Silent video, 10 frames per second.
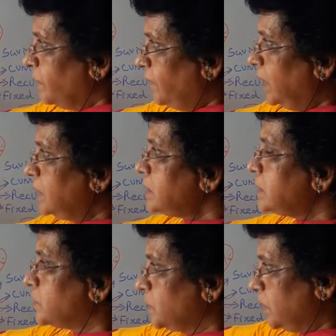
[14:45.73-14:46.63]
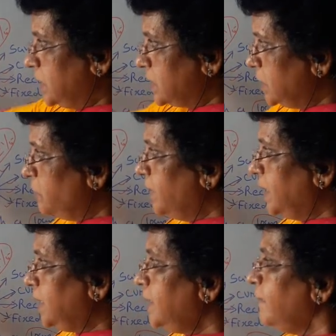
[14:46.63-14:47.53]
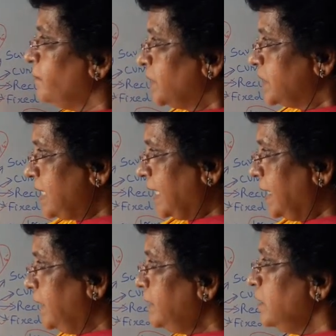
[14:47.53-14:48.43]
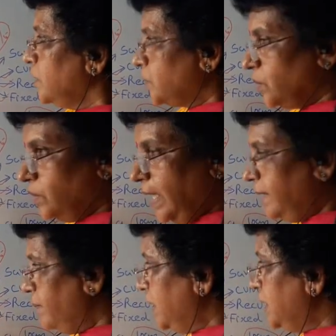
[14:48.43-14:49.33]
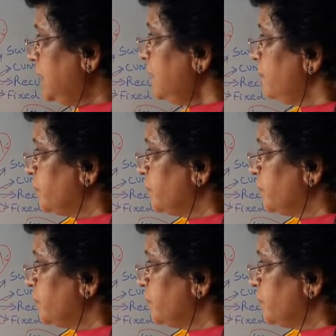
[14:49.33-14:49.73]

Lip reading: First, to receive money. Second, to lend money.